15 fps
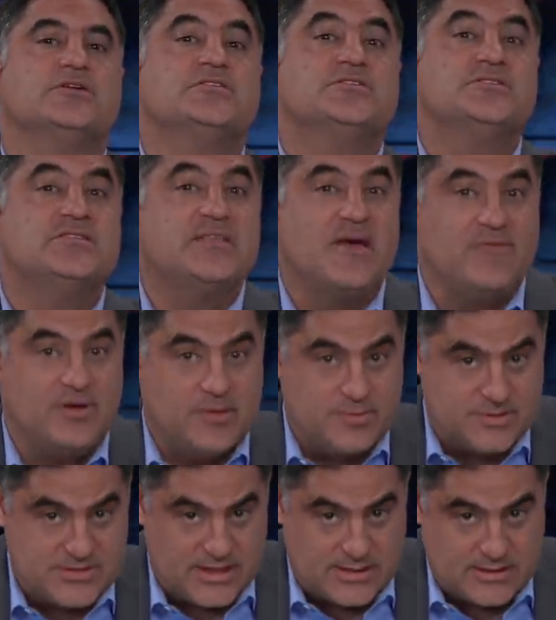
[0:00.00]

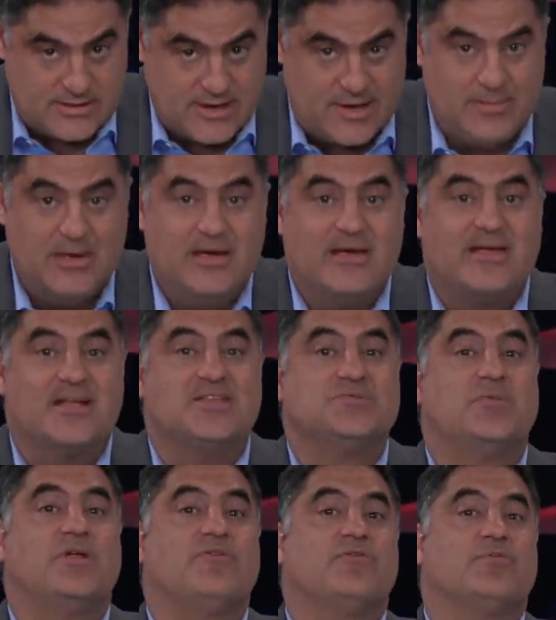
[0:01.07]
70% of the time. Gets
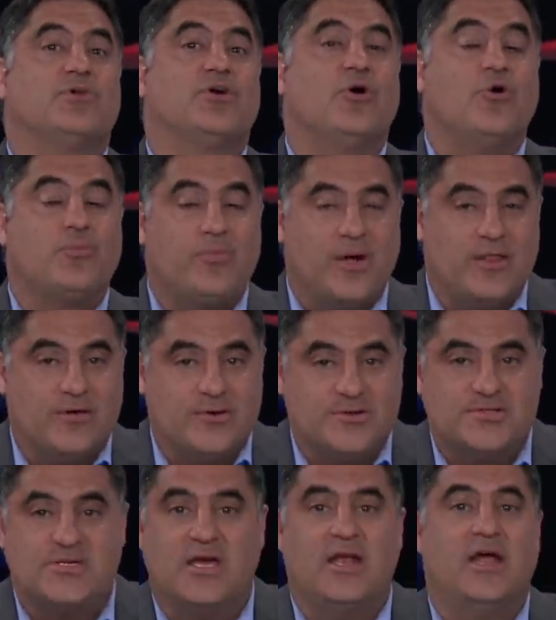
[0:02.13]
money from the Koch
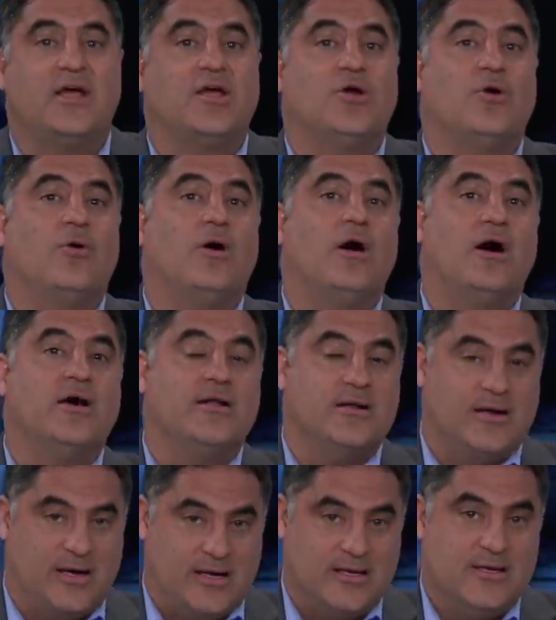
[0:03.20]
brothers, and I can go on and
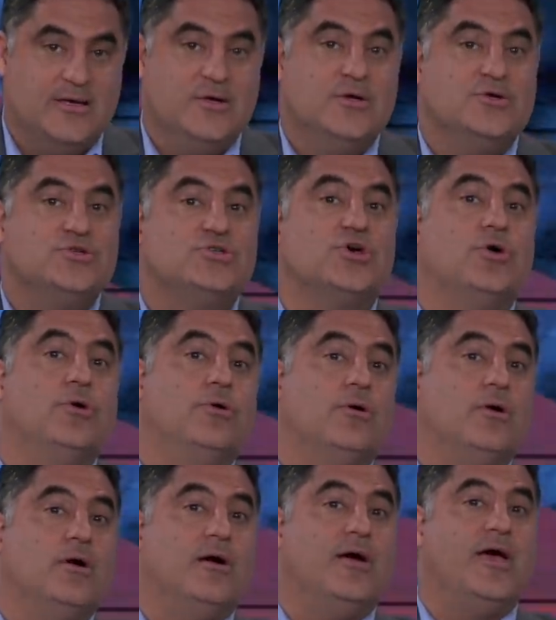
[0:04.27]
on.
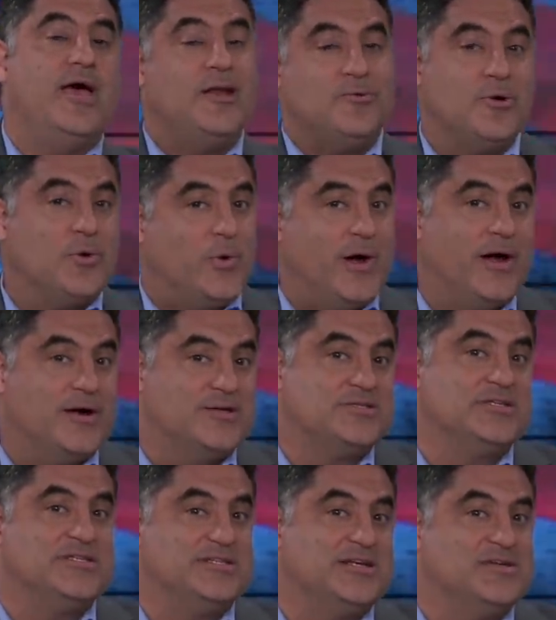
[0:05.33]
So Henry Cuellar is
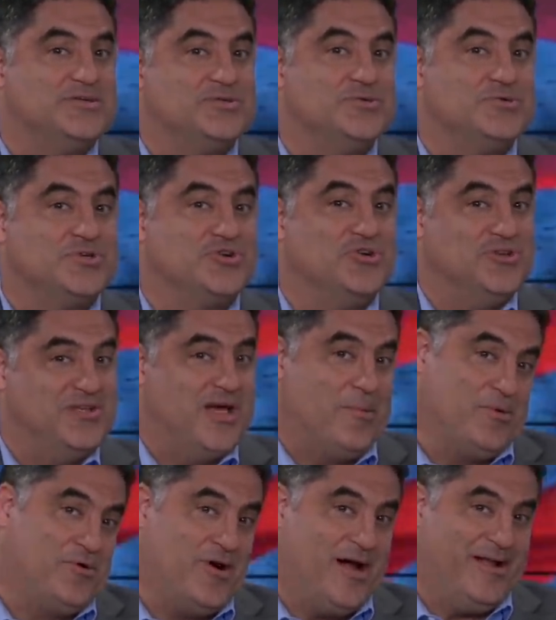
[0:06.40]
gonna tell us who's a good
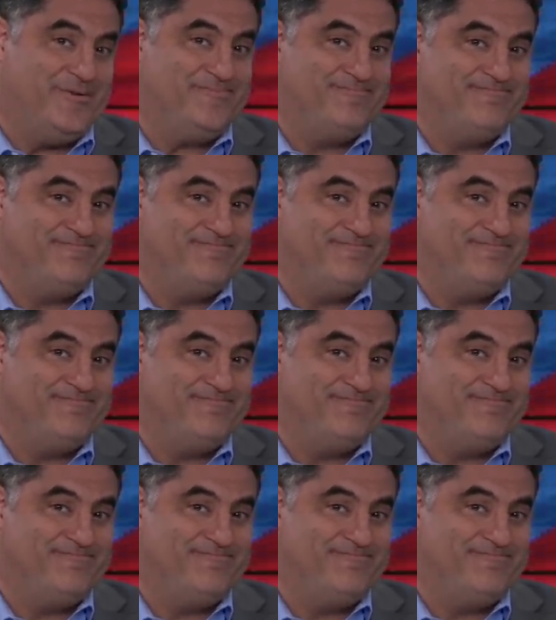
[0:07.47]
Democrat?